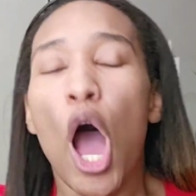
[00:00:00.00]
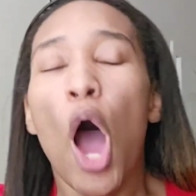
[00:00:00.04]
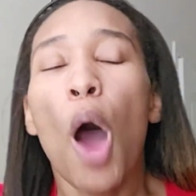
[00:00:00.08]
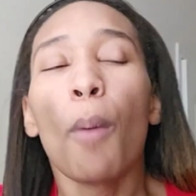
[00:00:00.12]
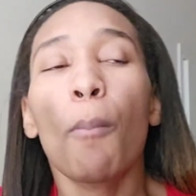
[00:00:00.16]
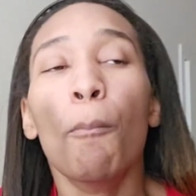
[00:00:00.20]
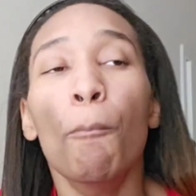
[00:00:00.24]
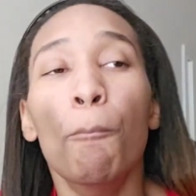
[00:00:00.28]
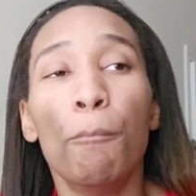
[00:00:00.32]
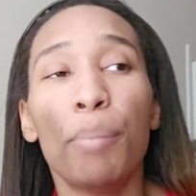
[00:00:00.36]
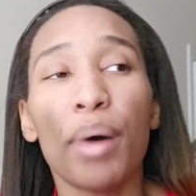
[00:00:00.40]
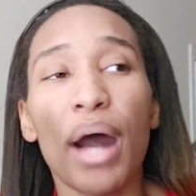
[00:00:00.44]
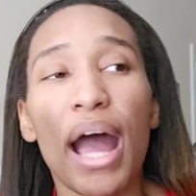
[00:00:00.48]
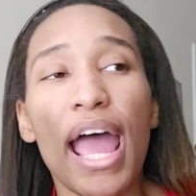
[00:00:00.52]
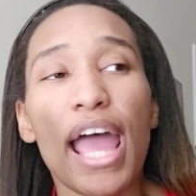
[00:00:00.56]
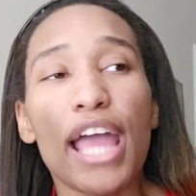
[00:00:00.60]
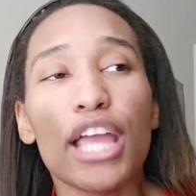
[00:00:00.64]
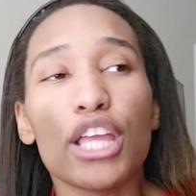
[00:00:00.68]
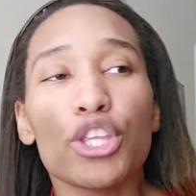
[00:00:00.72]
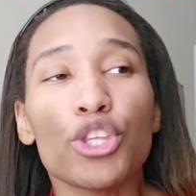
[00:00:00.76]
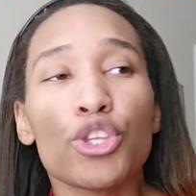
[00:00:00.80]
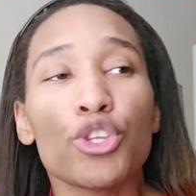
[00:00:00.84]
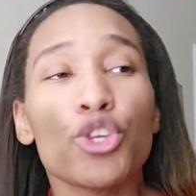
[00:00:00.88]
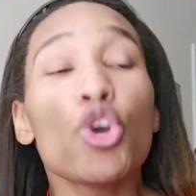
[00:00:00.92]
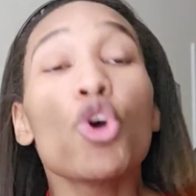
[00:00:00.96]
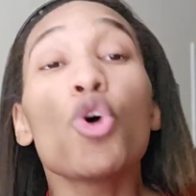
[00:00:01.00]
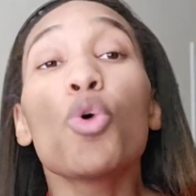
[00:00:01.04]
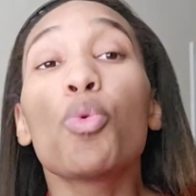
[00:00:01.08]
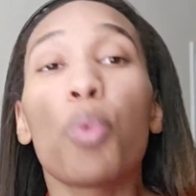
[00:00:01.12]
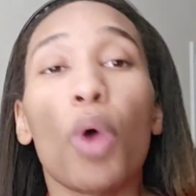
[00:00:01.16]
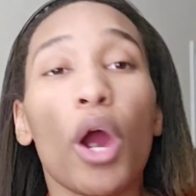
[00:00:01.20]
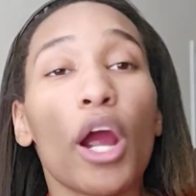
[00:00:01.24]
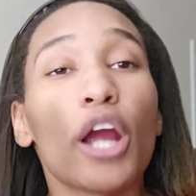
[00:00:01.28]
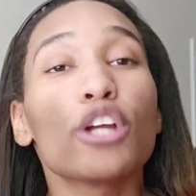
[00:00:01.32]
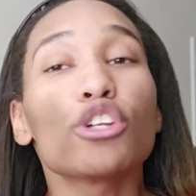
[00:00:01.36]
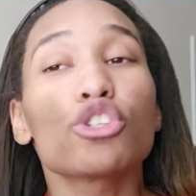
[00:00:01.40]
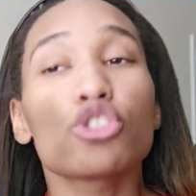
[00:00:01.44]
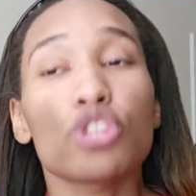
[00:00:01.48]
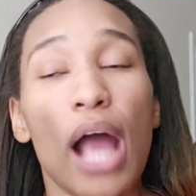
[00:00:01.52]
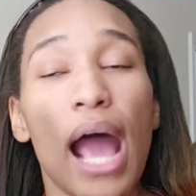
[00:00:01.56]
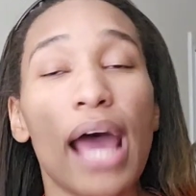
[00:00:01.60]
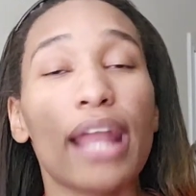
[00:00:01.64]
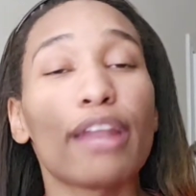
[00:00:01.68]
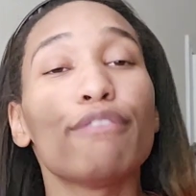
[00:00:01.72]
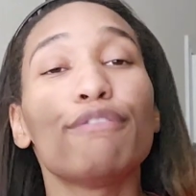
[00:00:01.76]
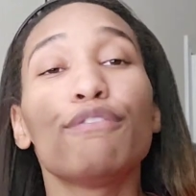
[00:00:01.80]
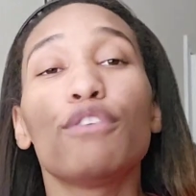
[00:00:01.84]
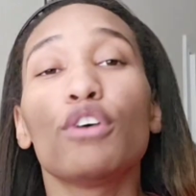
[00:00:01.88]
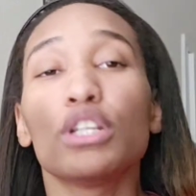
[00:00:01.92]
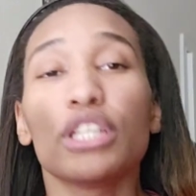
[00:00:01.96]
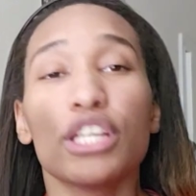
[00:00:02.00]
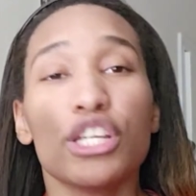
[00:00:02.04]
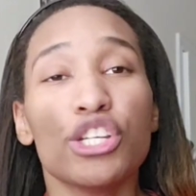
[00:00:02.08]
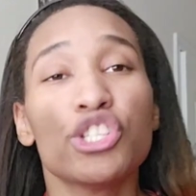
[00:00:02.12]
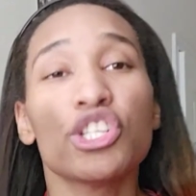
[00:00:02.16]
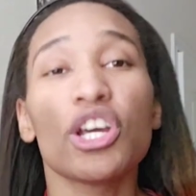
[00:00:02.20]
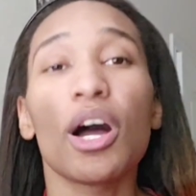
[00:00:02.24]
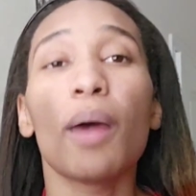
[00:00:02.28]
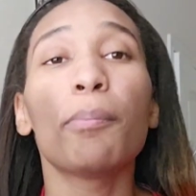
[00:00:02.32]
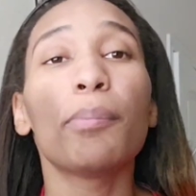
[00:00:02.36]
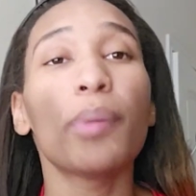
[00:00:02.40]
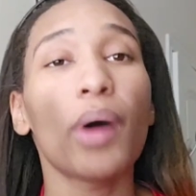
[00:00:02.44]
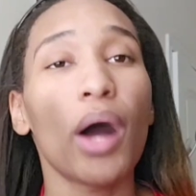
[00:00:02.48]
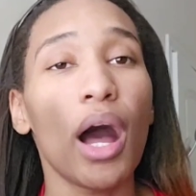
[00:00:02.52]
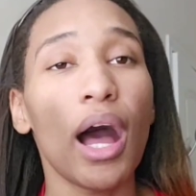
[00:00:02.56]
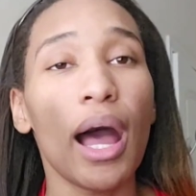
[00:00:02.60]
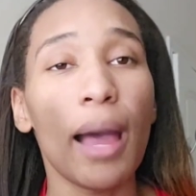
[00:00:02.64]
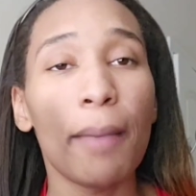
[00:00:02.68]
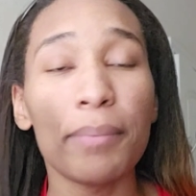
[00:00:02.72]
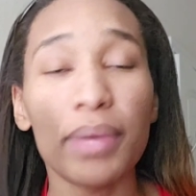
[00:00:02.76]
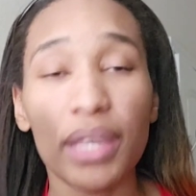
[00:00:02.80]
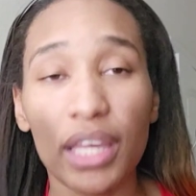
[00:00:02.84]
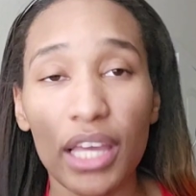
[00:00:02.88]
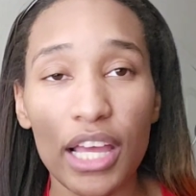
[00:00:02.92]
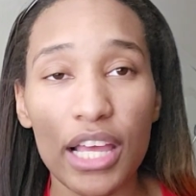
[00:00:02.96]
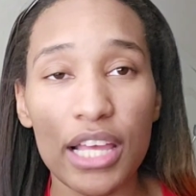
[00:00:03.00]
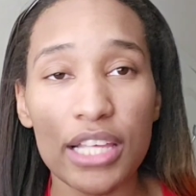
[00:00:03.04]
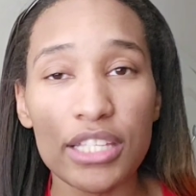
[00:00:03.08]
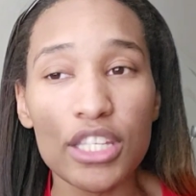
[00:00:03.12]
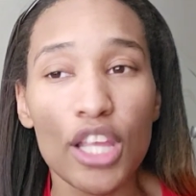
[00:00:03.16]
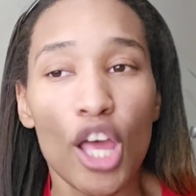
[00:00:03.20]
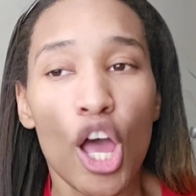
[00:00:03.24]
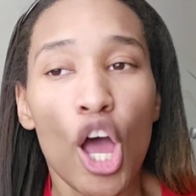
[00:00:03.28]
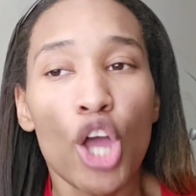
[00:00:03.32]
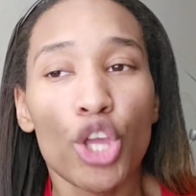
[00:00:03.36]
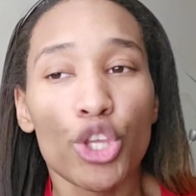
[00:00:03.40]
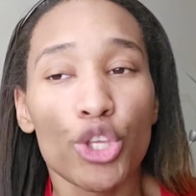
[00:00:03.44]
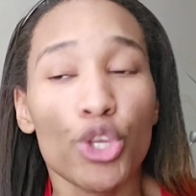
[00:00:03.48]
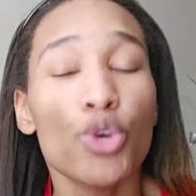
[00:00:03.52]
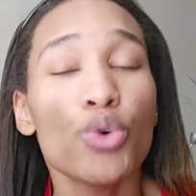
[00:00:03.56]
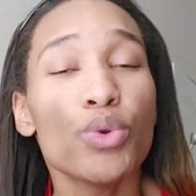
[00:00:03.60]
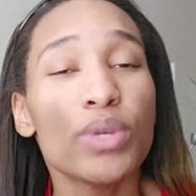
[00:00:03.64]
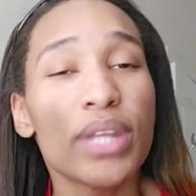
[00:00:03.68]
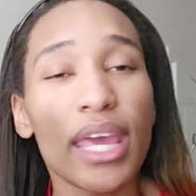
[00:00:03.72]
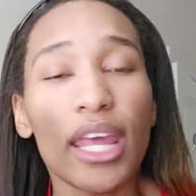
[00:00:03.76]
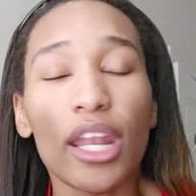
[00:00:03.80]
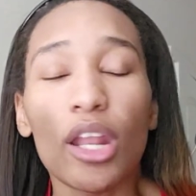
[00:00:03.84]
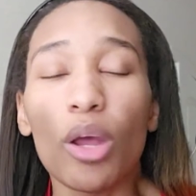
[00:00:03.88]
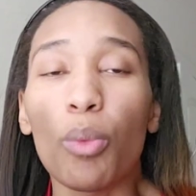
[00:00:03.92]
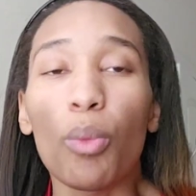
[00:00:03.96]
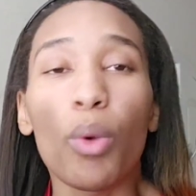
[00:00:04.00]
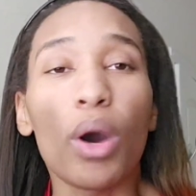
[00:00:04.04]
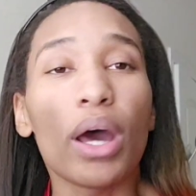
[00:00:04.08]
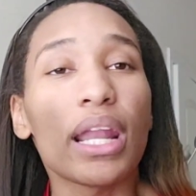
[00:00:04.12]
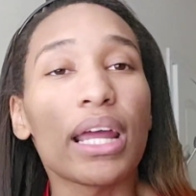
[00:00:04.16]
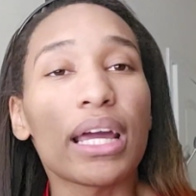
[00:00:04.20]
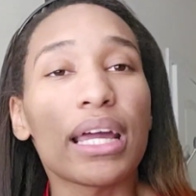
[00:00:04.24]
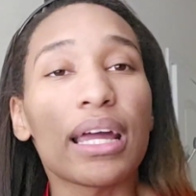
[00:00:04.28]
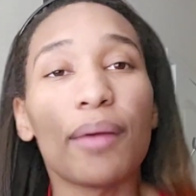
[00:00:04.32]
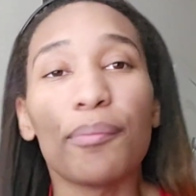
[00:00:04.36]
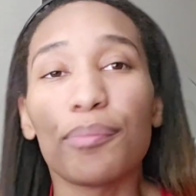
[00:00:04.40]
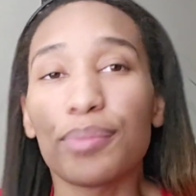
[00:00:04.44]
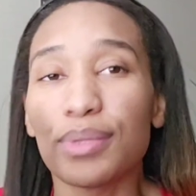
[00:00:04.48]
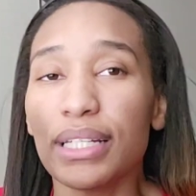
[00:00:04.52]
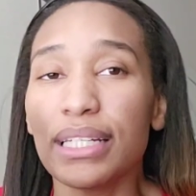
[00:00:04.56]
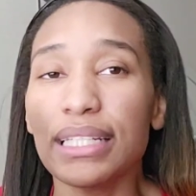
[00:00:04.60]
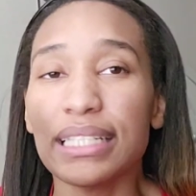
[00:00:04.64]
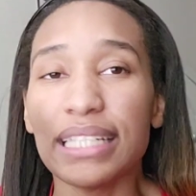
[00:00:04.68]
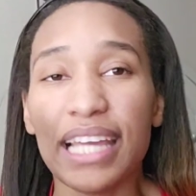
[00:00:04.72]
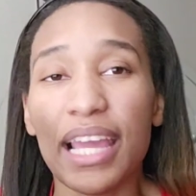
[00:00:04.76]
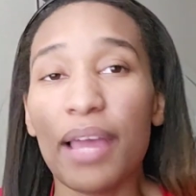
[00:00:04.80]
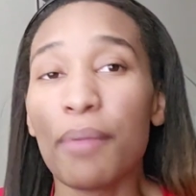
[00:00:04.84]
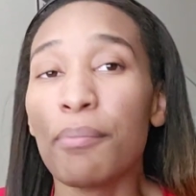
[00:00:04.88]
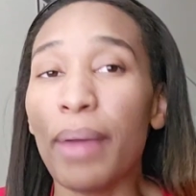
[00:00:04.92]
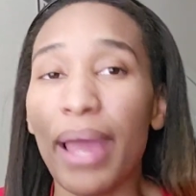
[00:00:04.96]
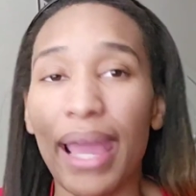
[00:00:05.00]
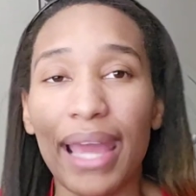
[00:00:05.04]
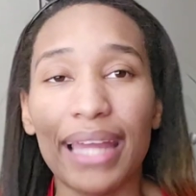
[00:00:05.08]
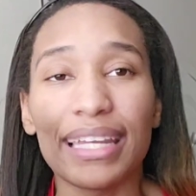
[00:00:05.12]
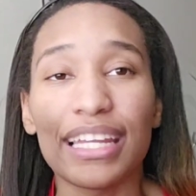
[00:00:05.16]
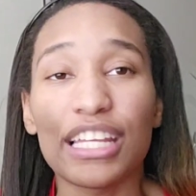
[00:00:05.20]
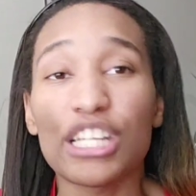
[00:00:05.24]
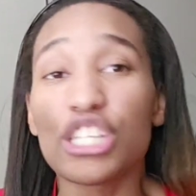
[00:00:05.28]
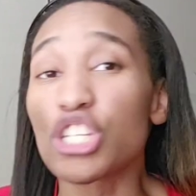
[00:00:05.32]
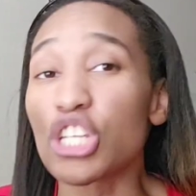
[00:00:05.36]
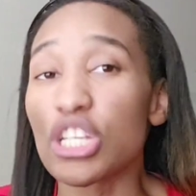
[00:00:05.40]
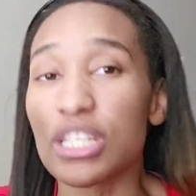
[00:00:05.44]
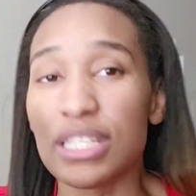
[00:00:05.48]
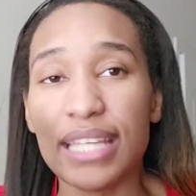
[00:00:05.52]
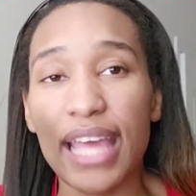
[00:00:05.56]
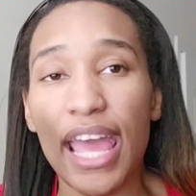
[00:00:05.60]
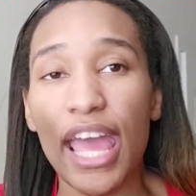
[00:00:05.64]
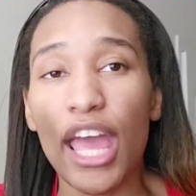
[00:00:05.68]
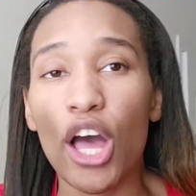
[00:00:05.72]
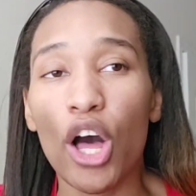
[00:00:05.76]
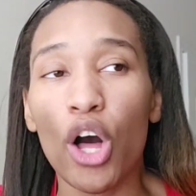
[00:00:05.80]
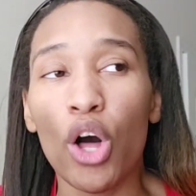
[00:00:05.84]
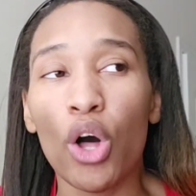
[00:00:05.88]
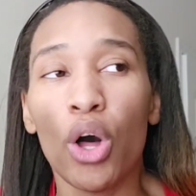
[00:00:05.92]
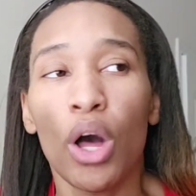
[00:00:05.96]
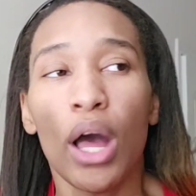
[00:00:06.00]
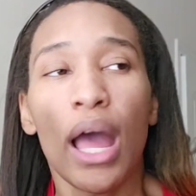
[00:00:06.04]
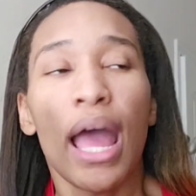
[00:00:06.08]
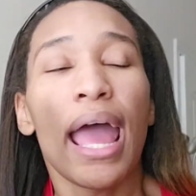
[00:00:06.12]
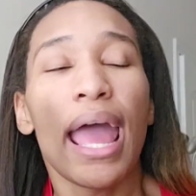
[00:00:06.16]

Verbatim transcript: but you weren't trying to fully jump on because you didn't want to completely abandon Gizelle.